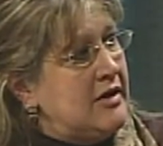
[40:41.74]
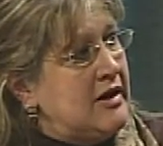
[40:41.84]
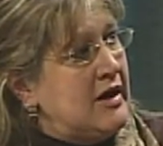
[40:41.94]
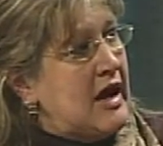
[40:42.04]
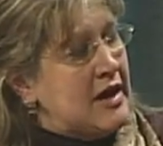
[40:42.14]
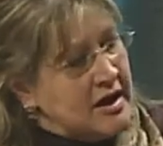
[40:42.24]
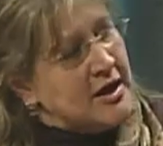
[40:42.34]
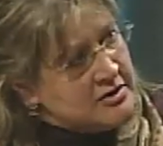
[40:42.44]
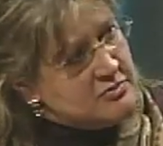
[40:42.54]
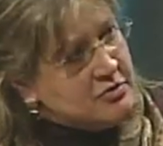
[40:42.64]
And I
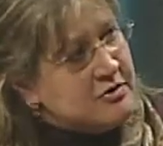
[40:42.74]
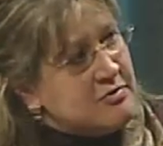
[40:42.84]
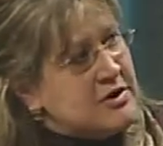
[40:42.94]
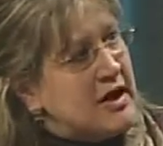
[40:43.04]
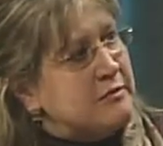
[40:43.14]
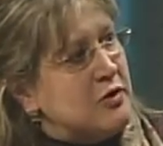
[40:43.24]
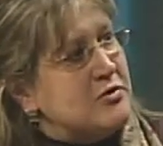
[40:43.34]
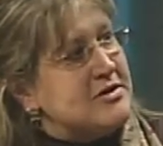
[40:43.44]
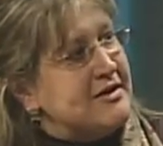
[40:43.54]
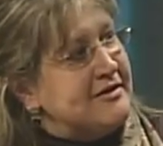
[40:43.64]
had to work with that
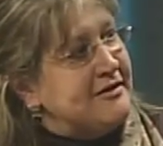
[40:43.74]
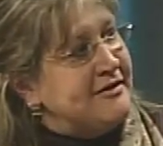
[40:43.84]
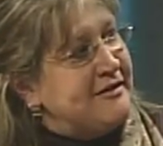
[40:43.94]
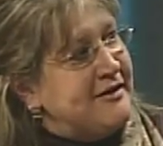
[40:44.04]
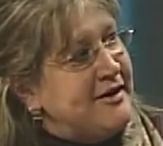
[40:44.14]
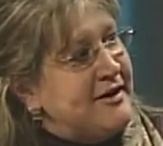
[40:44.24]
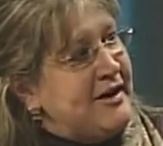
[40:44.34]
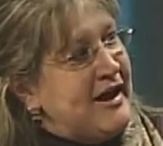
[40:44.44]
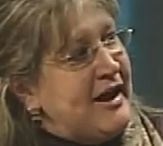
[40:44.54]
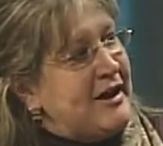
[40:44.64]
person.
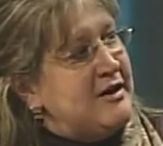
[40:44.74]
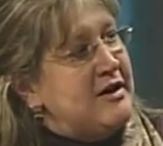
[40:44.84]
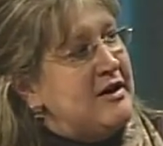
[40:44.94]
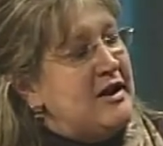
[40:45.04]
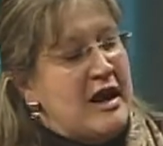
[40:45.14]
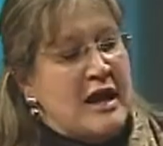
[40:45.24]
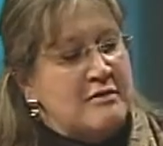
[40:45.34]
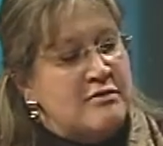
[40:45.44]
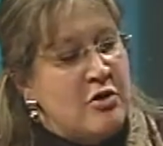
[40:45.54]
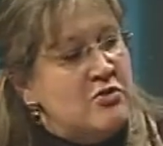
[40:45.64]
And in
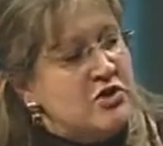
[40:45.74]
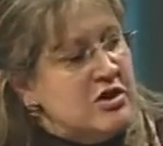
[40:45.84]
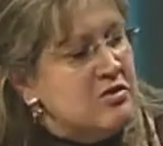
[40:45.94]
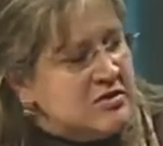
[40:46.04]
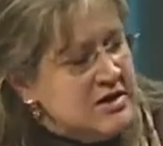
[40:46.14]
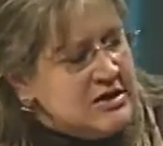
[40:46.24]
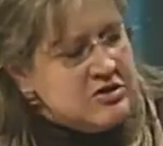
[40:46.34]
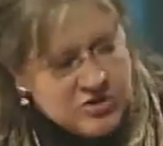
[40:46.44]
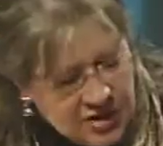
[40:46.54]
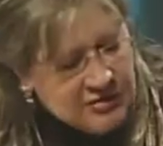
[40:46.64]
those years, this
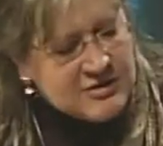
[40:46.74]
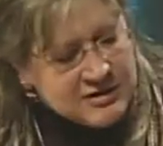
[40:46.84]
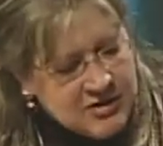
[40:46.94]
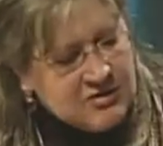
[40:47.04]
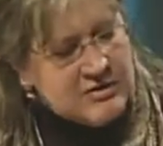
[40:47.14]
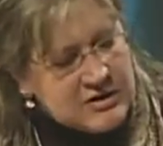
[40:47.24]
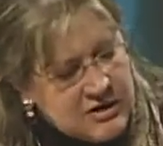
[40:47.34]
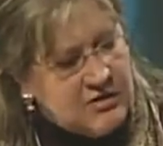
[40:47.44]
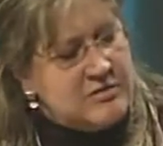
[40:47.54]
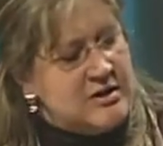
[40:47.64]
is years and years and
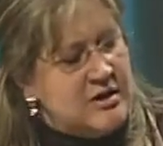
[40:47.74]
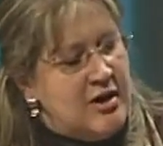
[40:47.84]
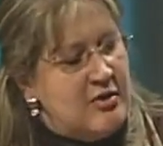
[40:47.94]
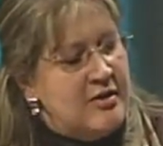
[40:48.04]
years ago,